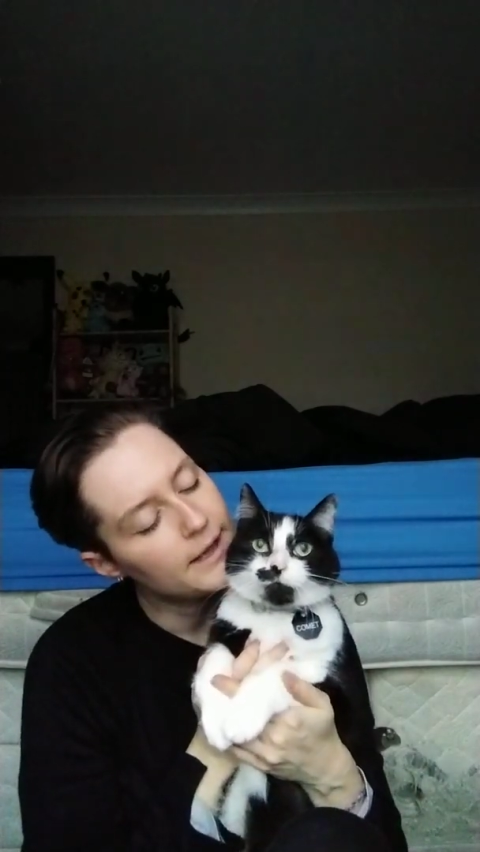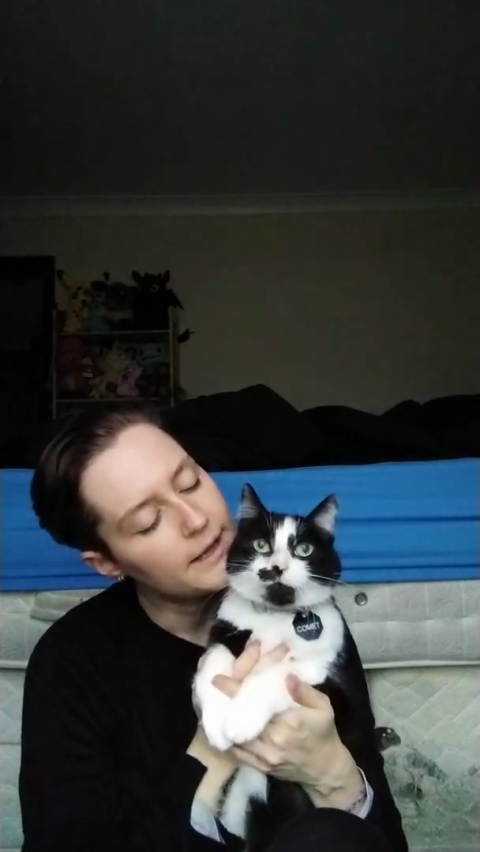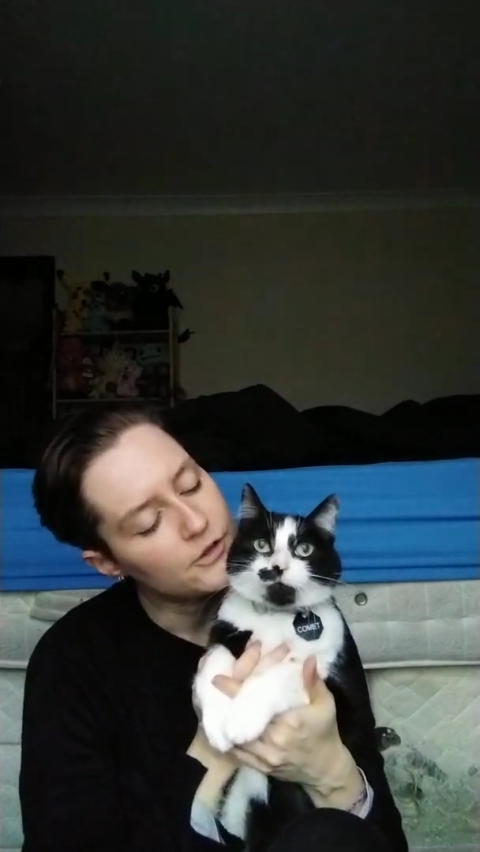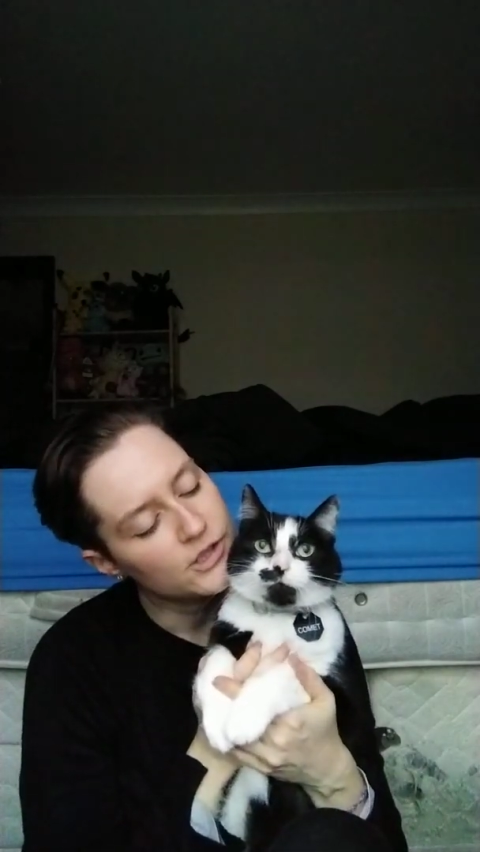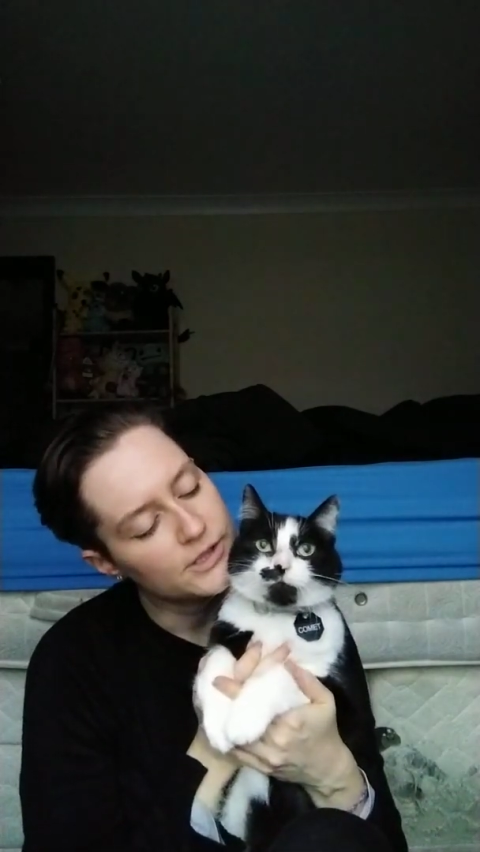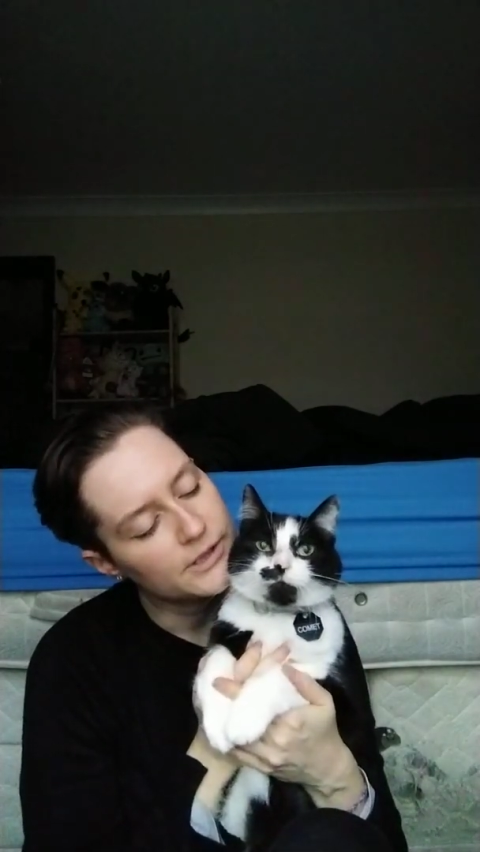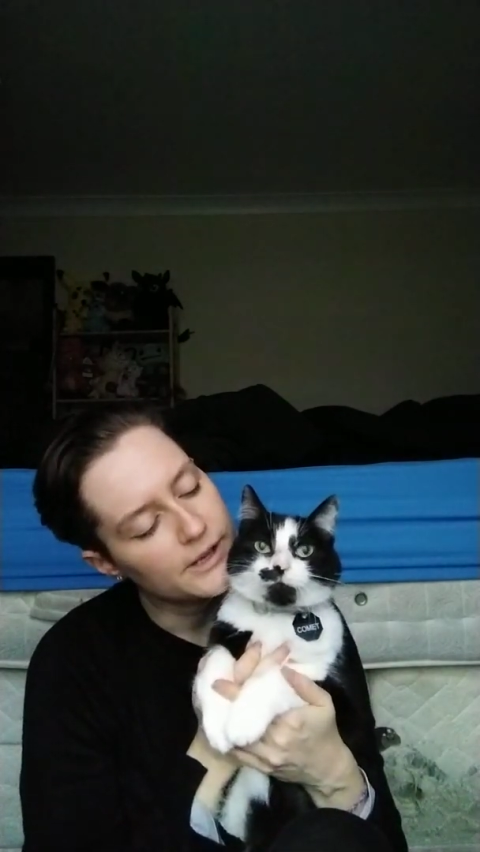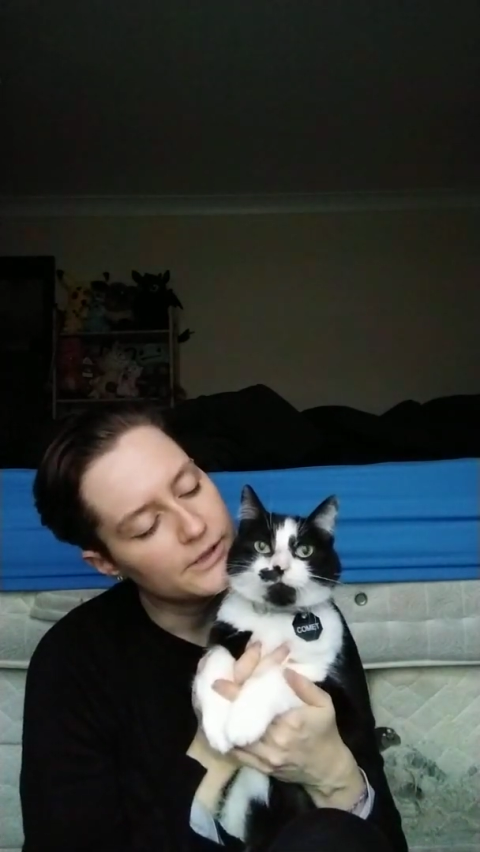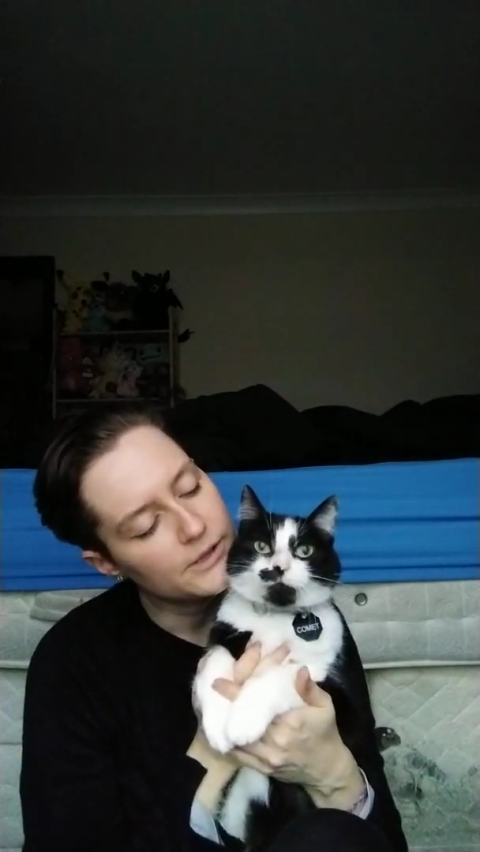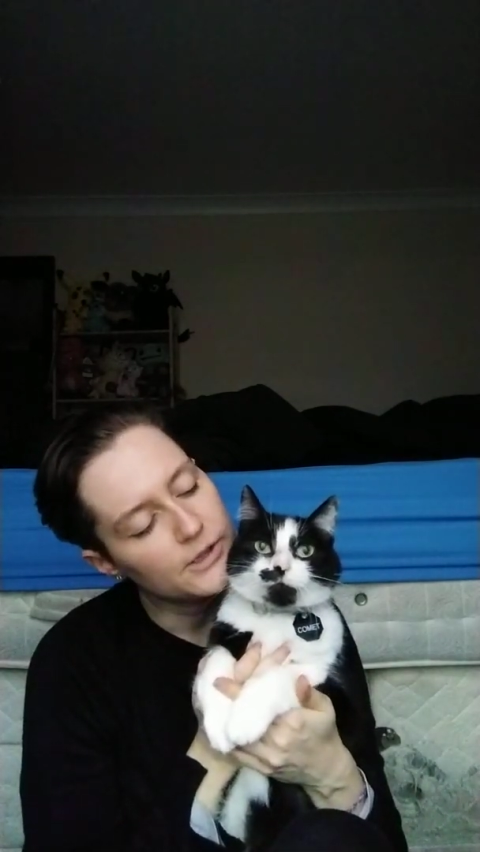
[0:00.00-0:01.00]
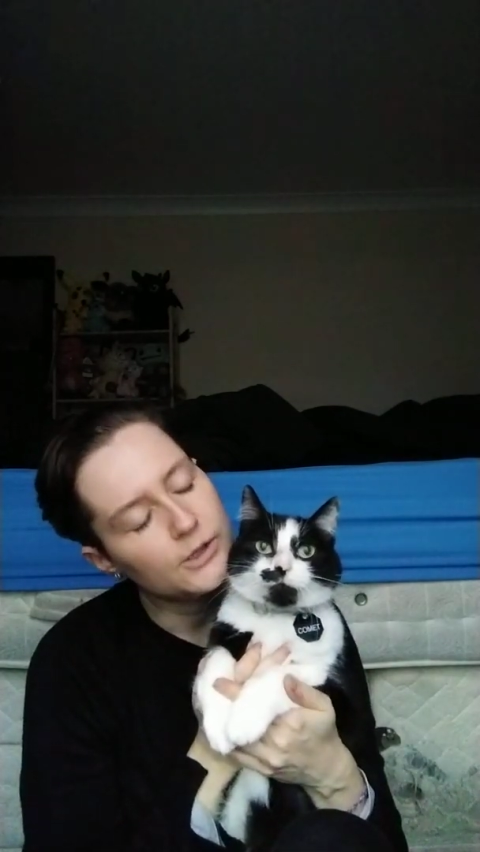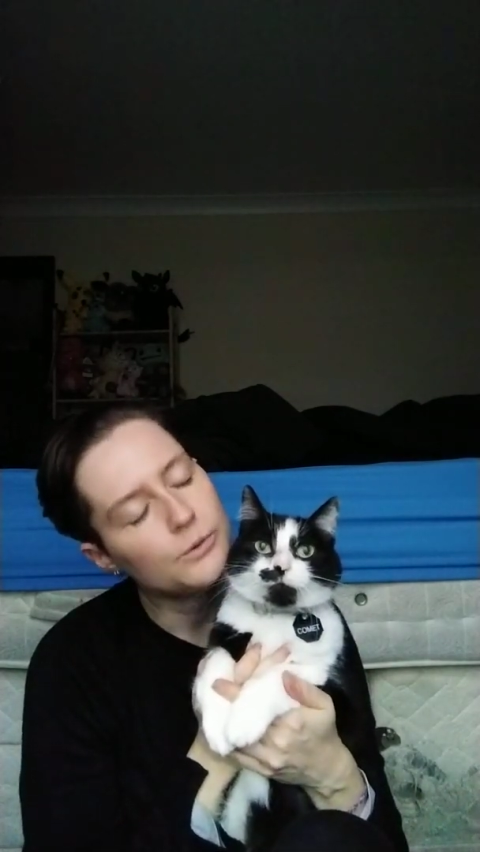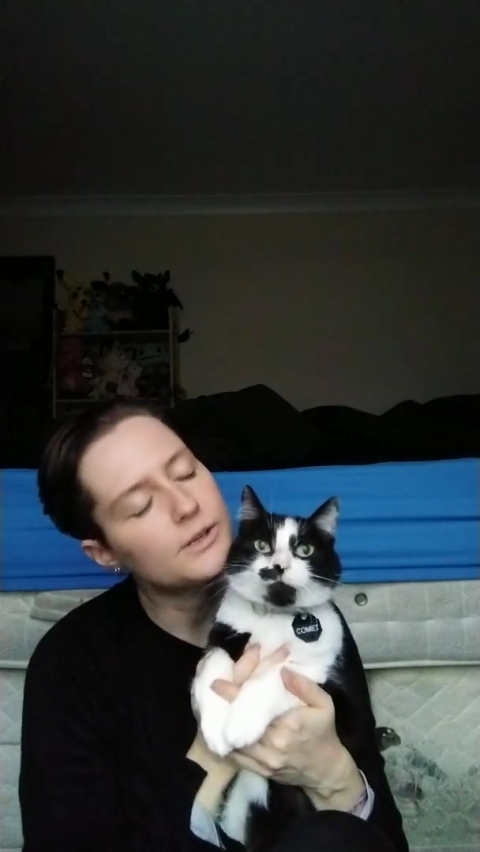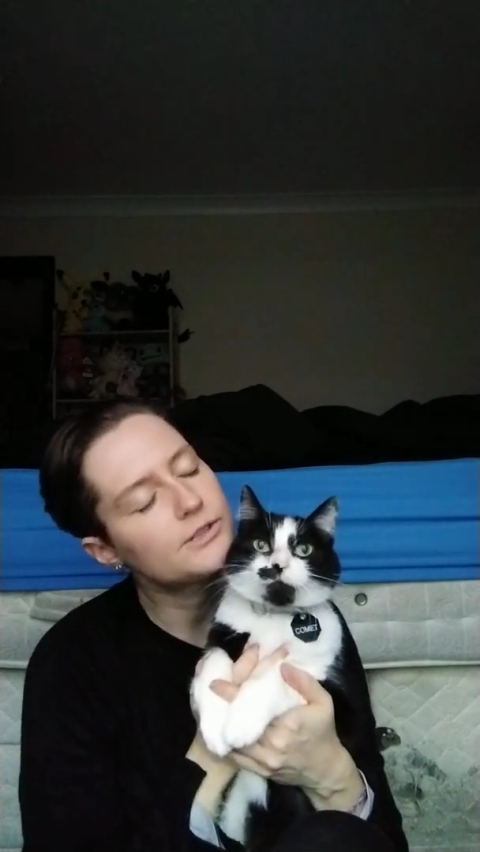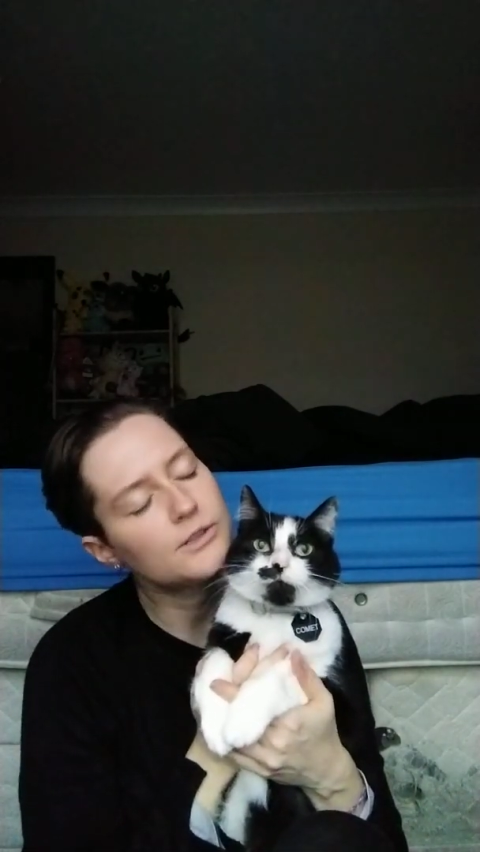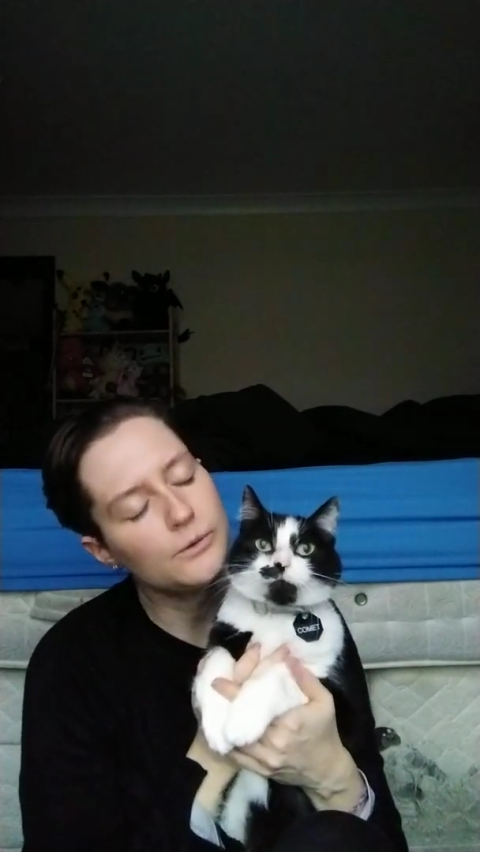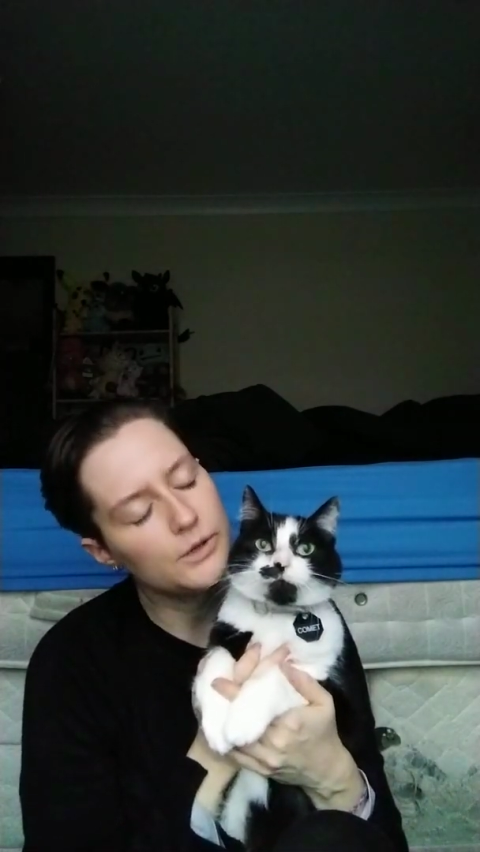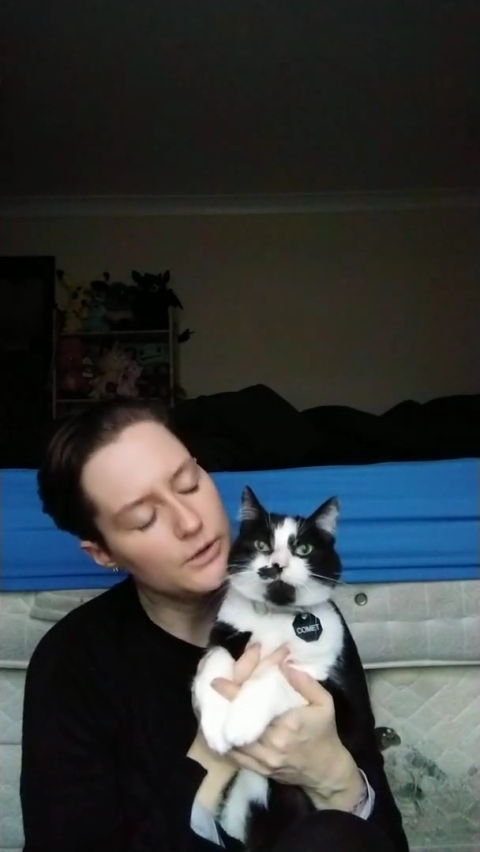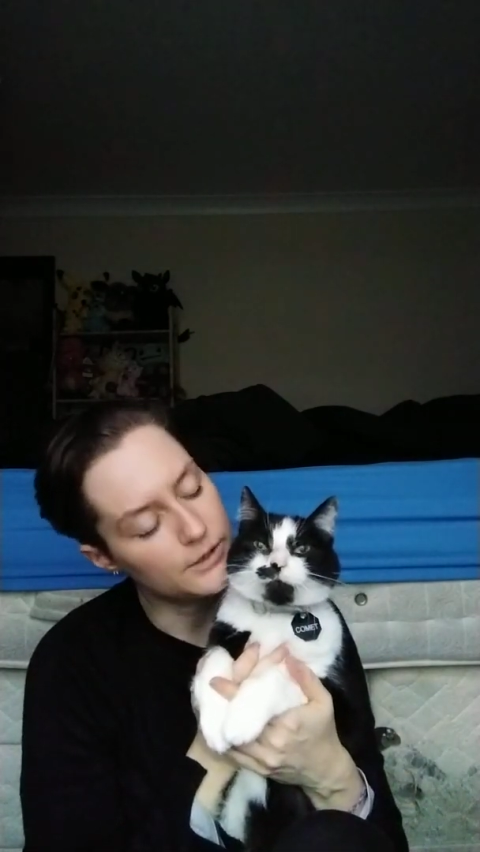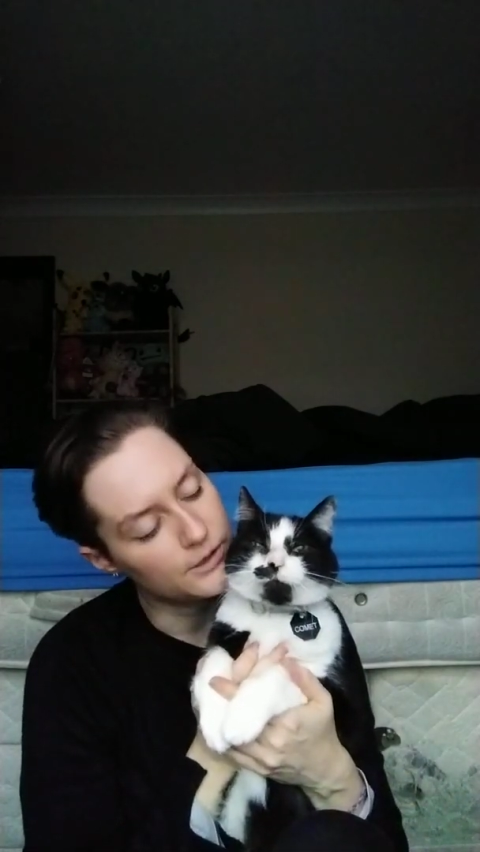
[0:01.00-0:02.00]
and she said, "You are so
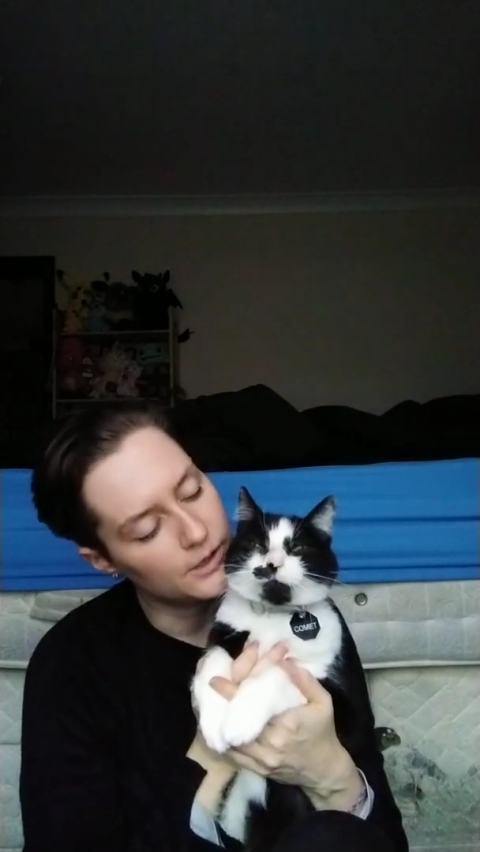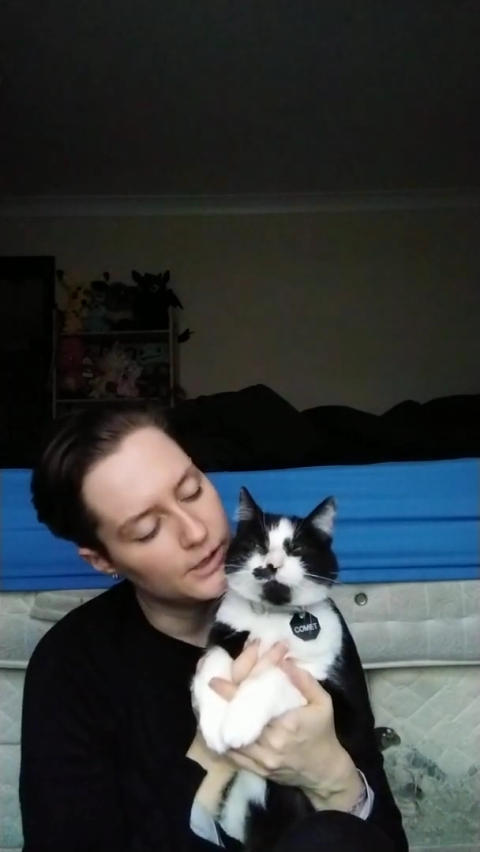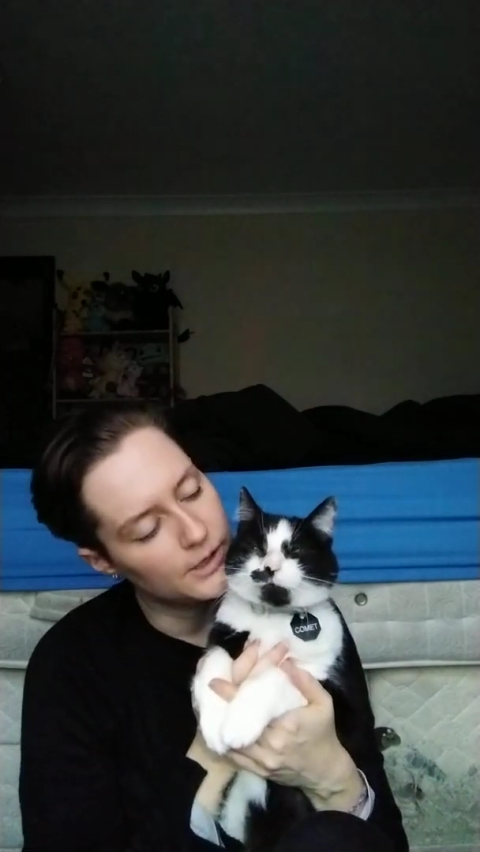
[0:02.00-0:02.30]
good.